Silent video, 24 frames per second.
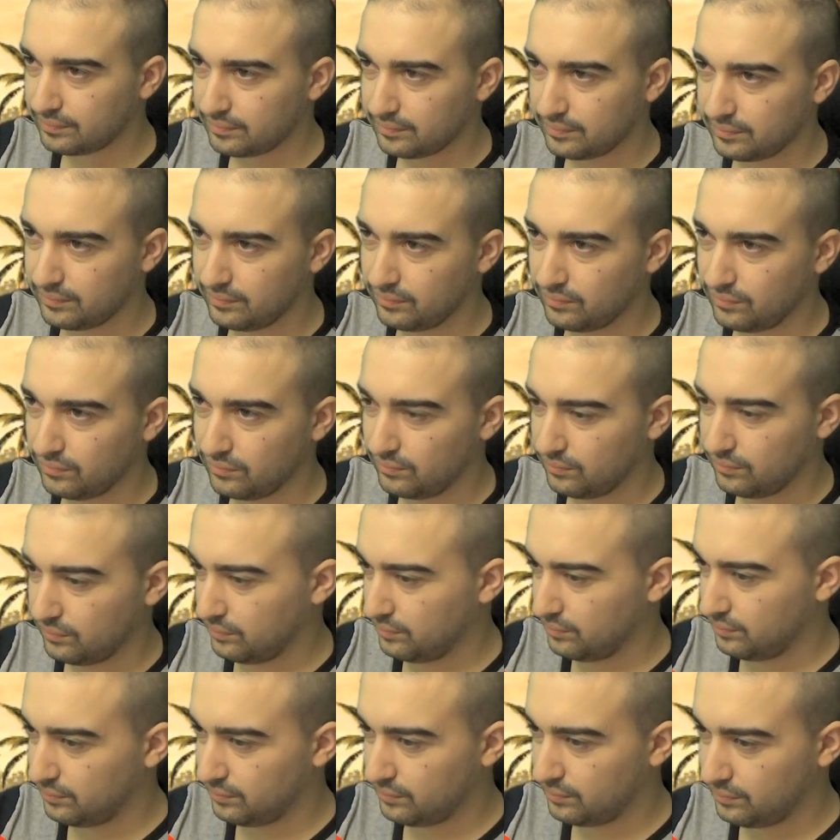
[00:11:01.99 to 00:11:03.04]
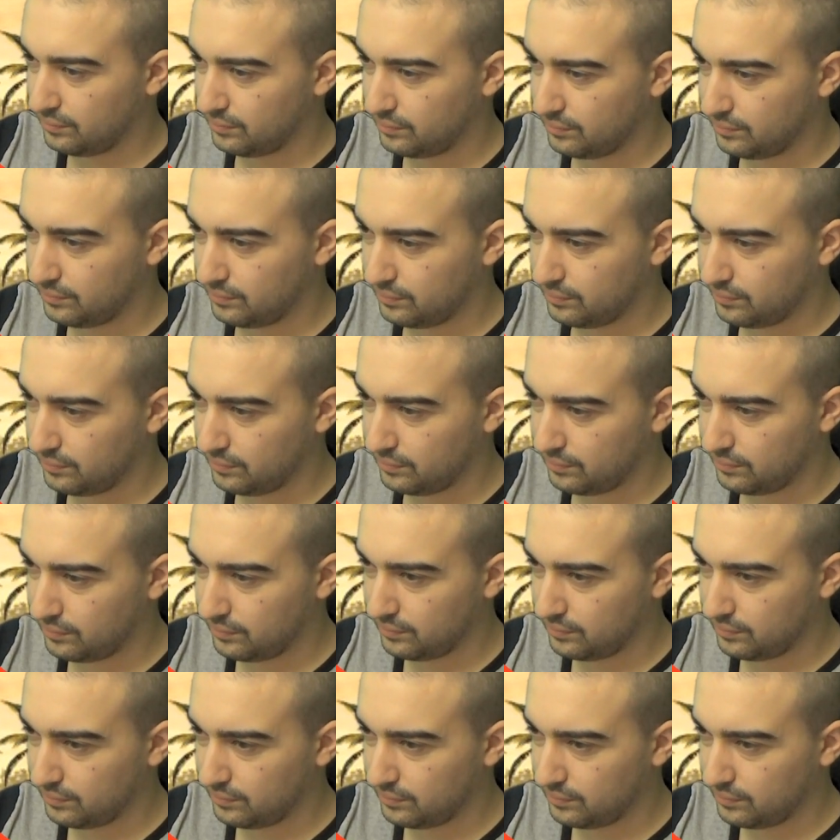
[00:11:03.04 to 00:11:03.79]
[no speech]